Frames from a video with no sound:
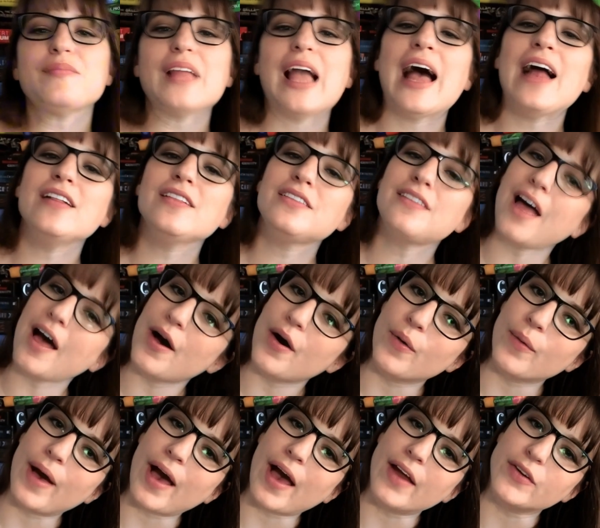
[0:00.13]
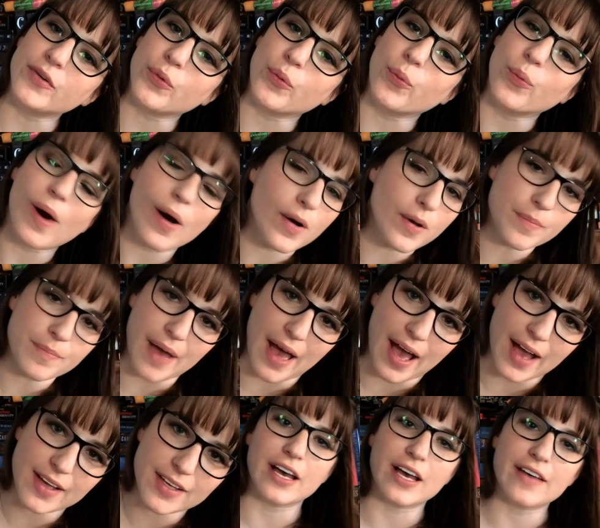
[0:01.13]
Hello and welcome
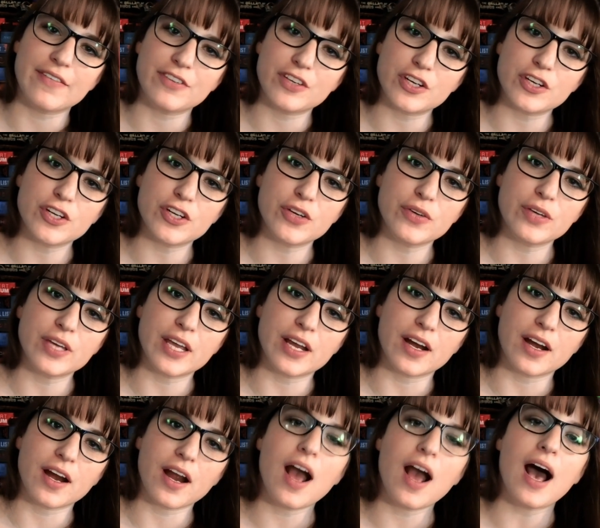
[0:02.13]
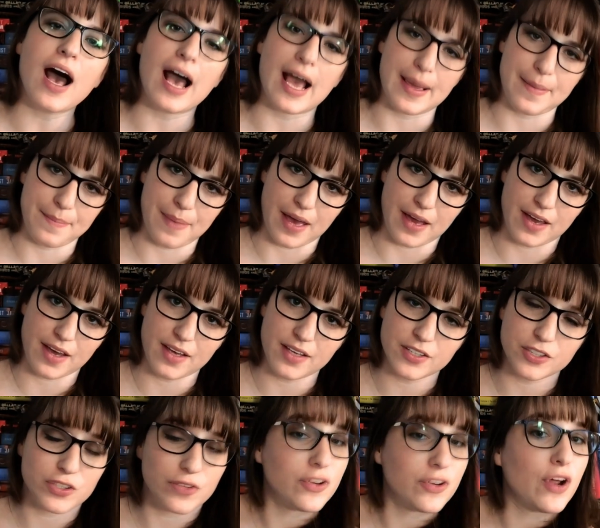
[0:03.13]
back. If you're new here, I'm Becca,
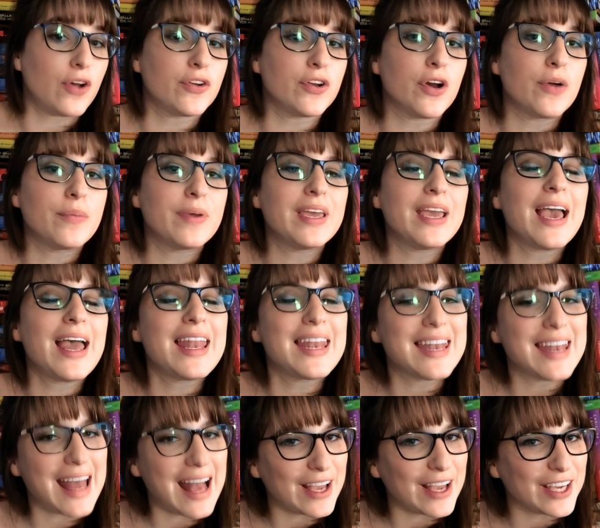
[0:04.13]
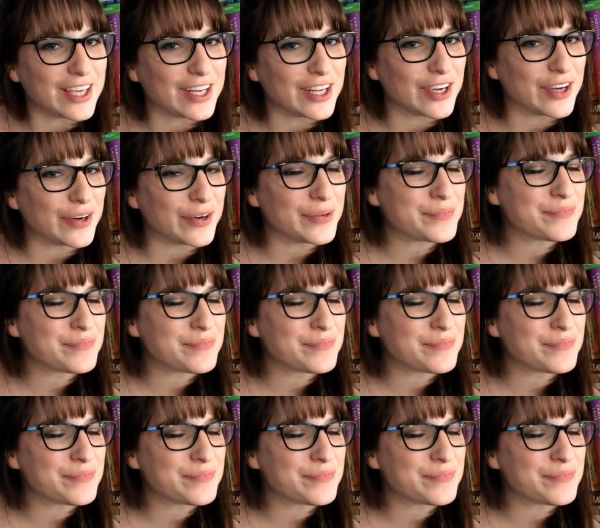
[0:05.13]
so if you don't know me, now you do.